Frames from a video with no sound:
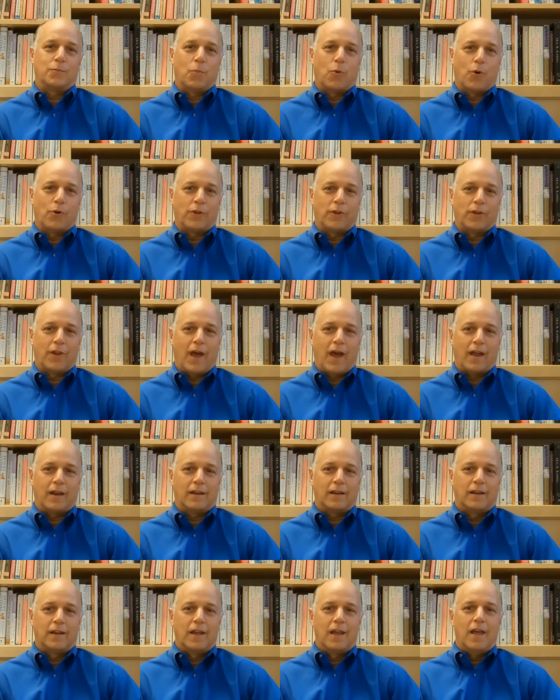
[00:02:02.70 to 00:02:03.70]
more than that.
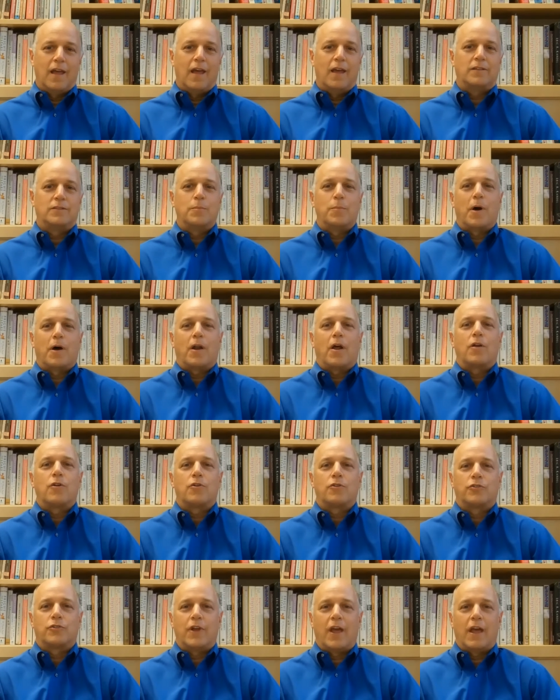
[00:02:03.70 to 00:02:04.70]
It's about
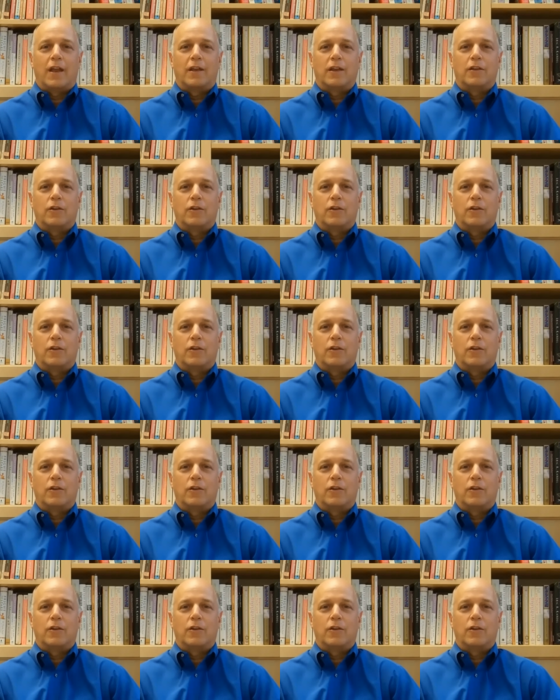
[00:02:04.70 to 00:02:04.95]
understanding